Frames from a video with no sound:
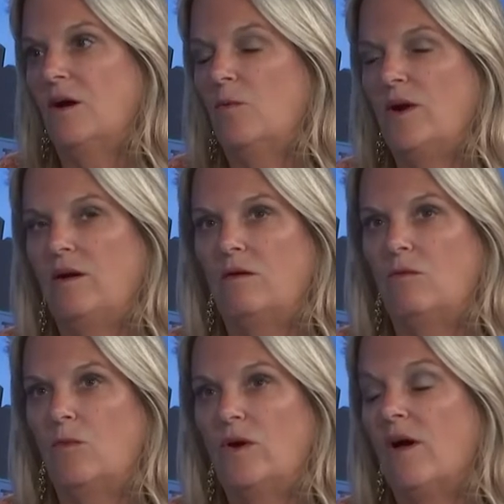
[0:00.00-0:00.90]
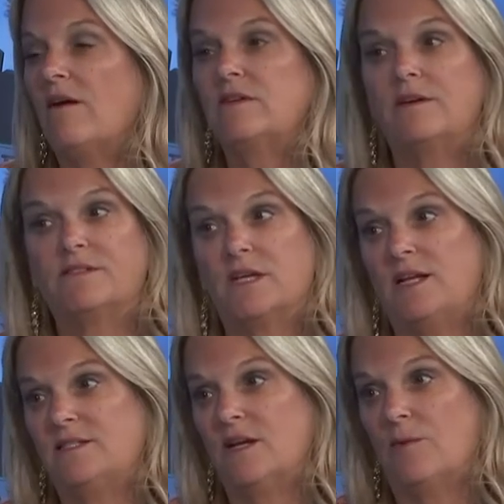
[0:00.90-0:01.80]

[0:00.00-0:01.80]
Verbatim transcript: we we don't have enough sites there.